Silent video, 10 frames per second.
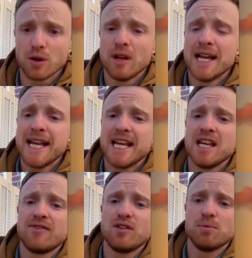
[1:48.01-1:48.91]
So
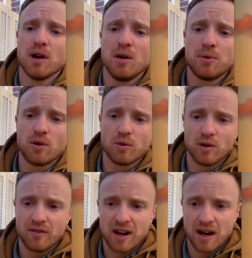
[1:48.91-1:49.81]
if you blow
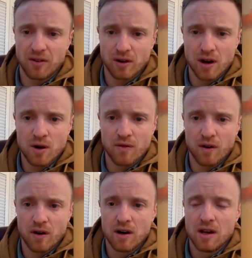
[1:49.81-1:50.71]
0.15 or
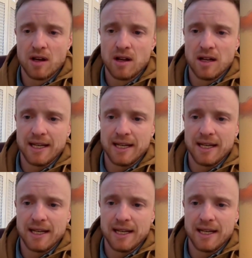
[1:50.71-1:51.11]
over,